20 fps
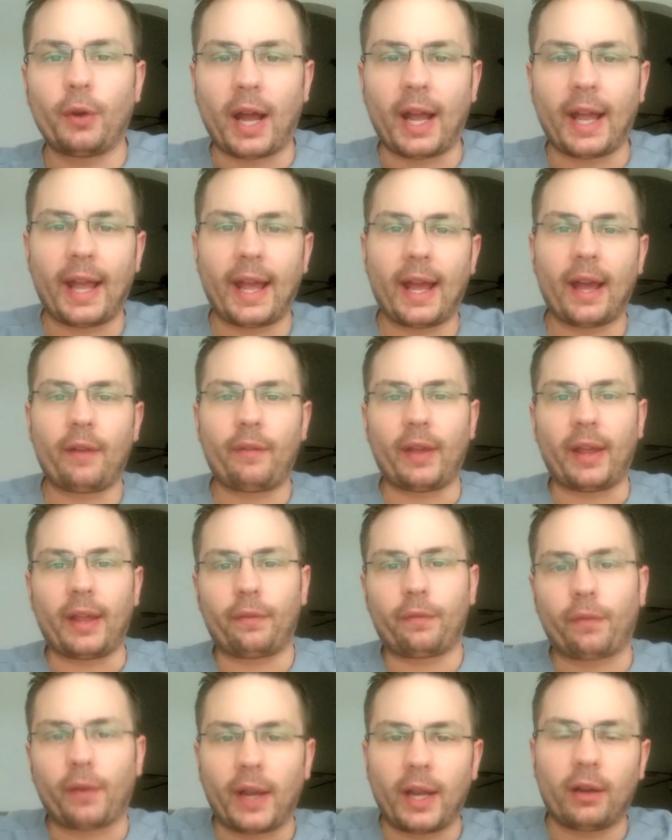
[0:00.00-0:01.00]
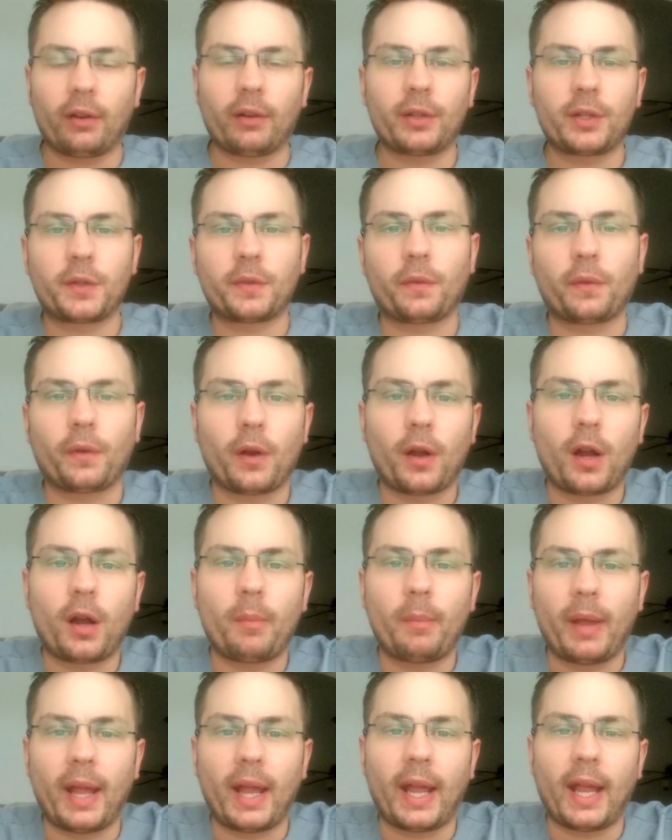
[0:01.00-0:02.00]
I have a fragrance
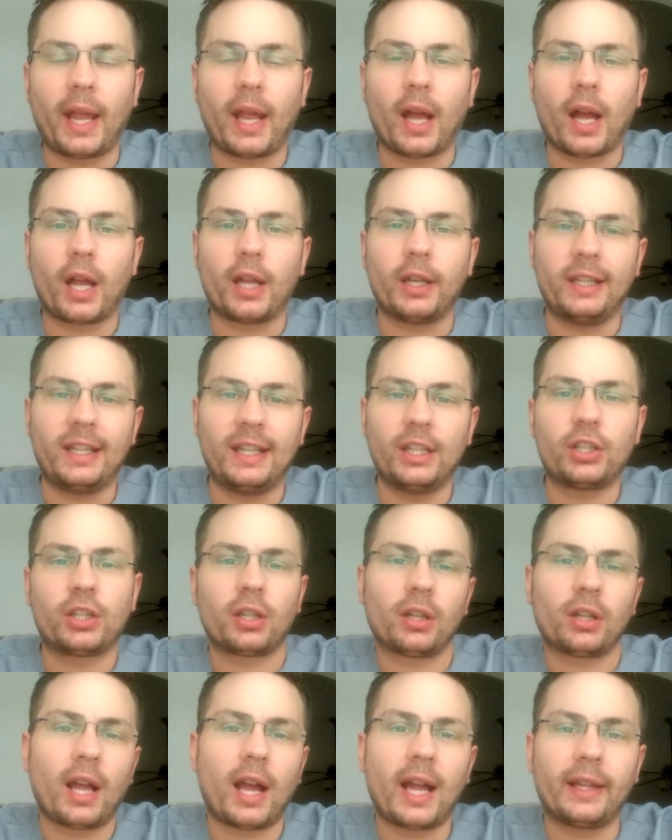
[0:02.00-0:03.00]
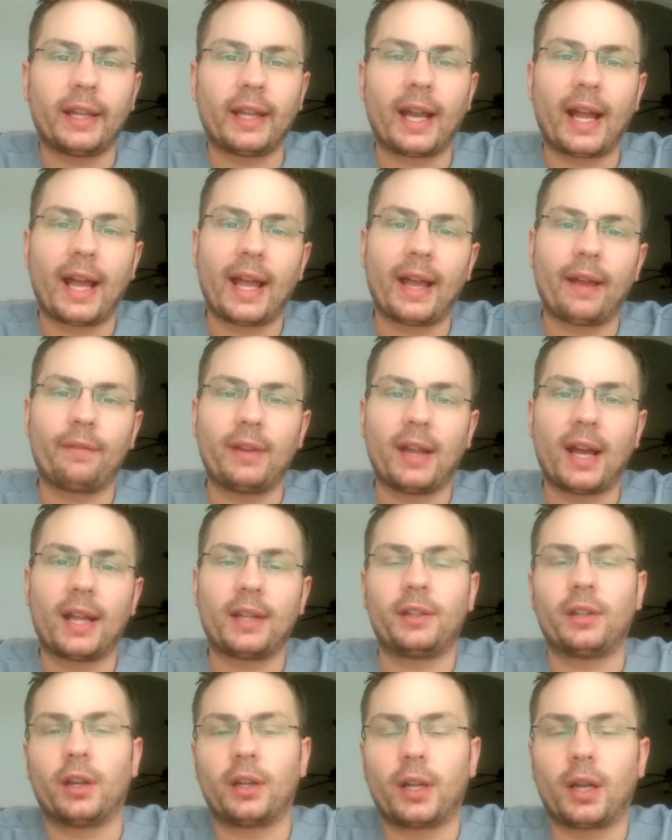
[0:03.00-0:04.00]
from a niche line that I have
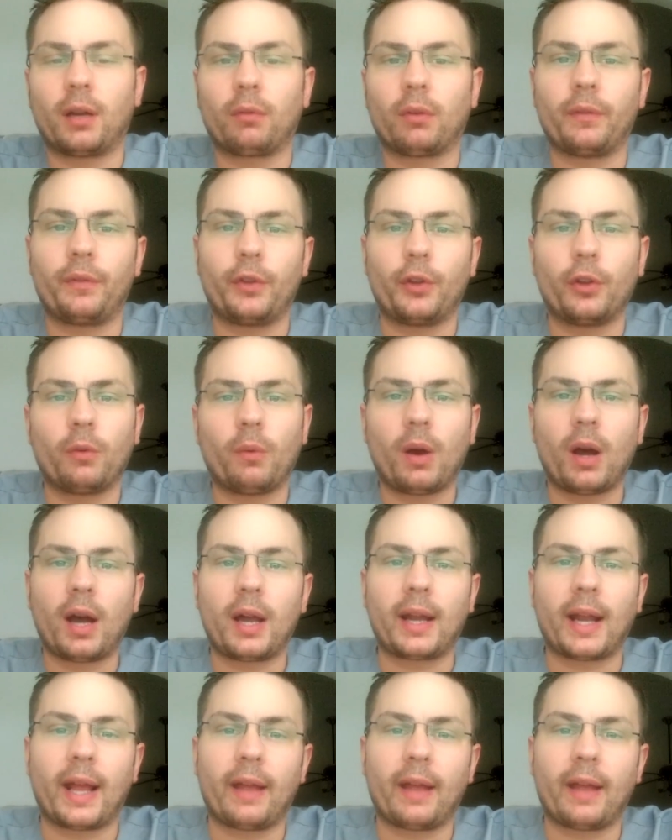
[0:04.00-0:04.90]
not done a review on.